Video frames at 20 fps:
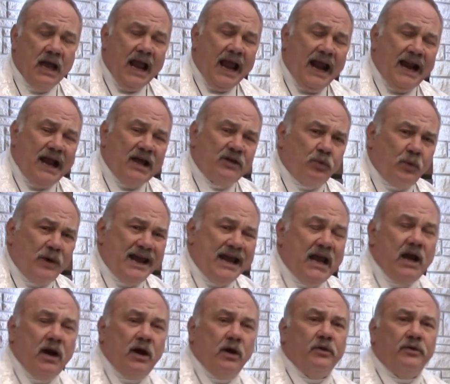And as we
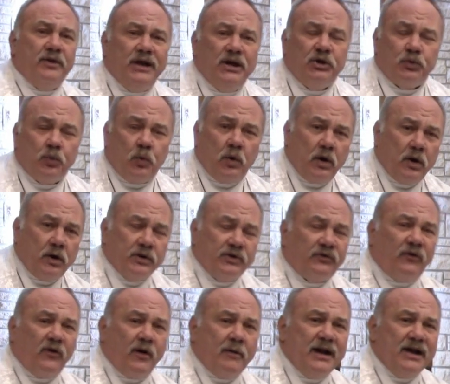hear these words
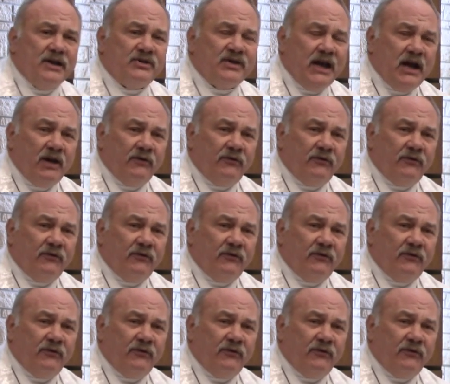from Isaiah